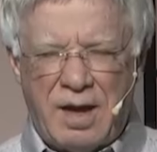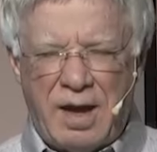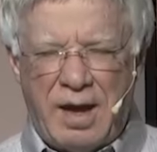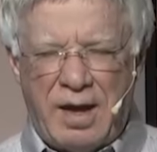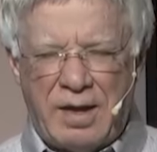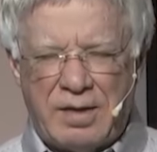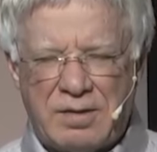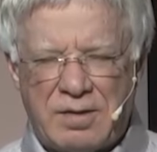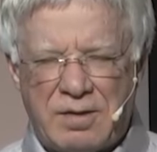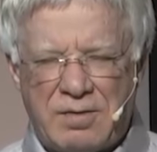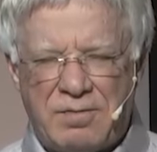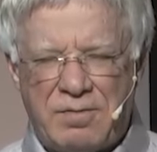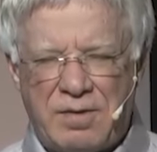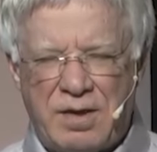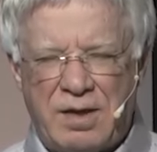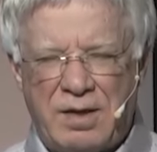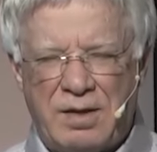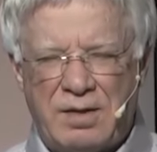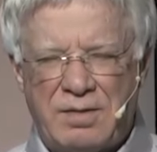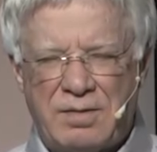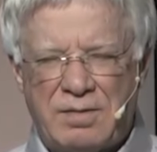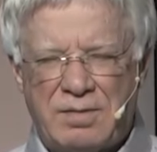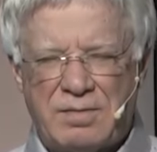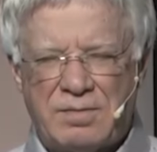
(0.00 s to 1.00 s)

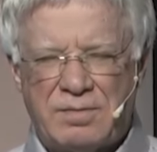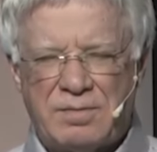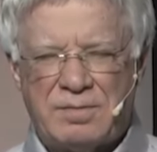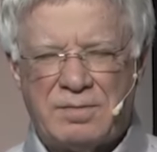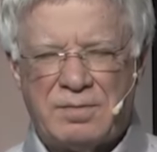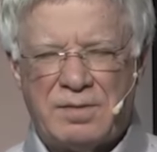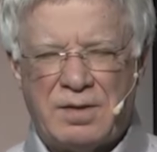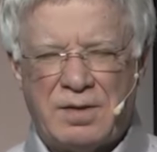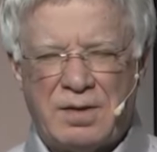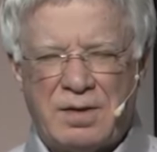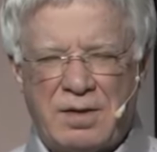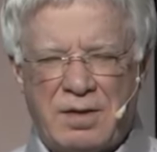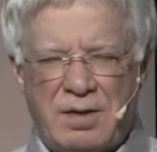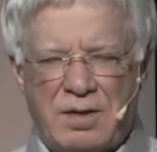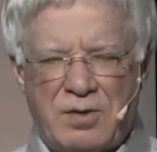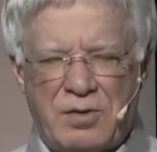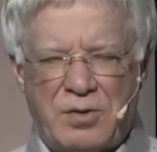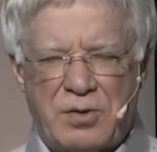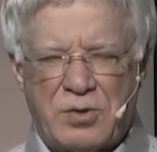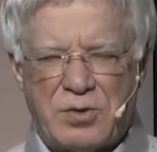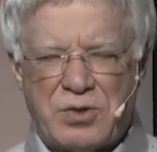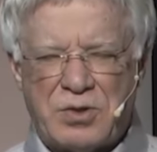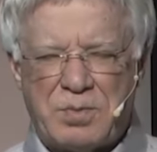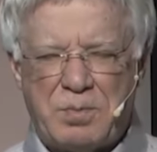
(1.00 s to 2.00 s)
activate
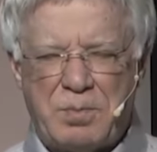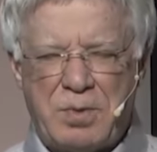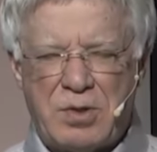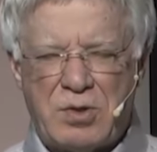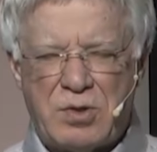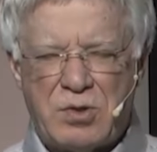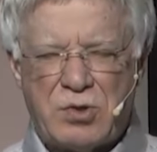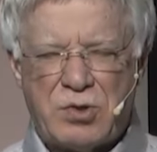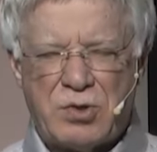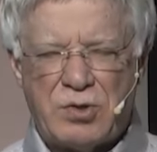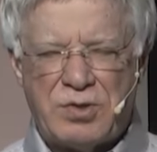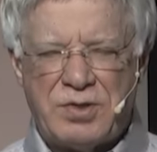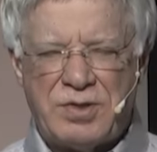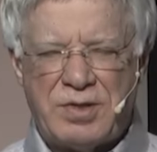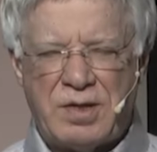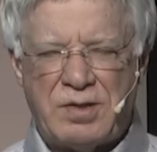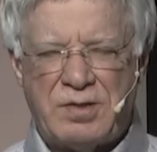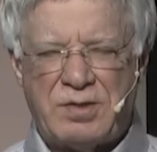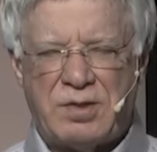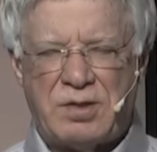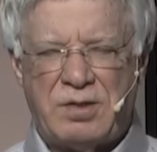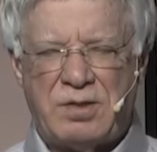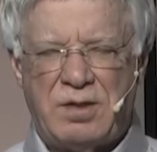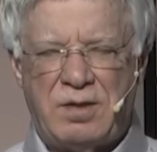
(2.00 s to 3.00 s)
their spiritual
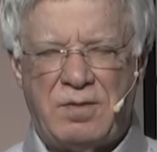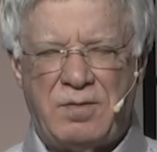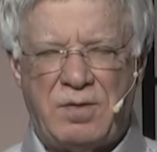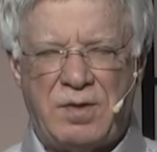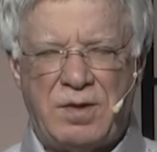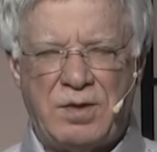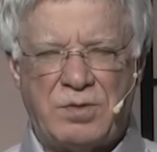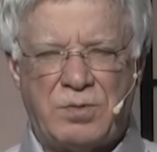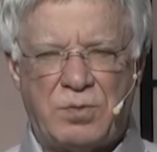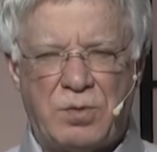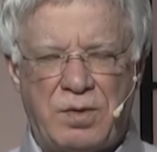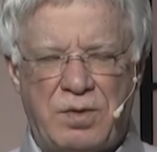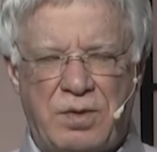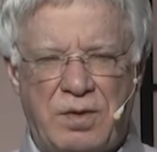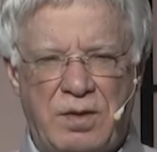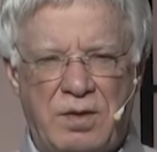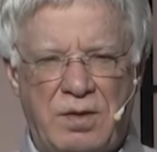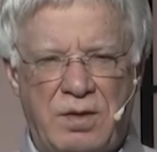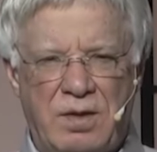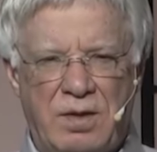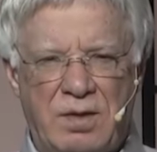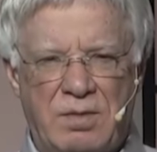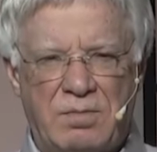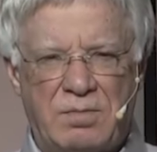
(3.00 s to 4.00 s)
sensitivities
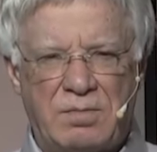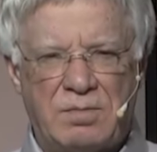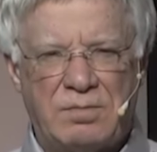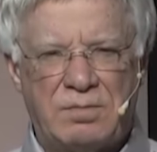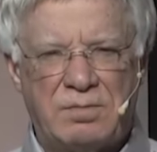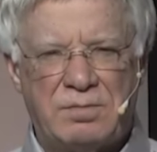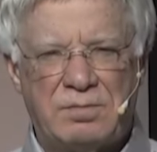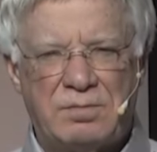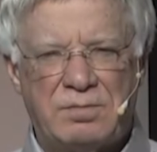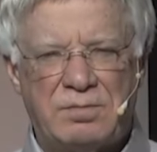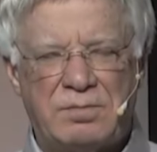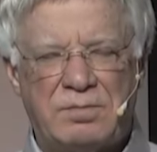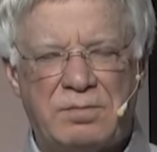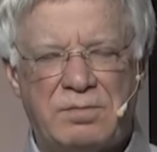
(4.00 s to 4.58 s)
within them.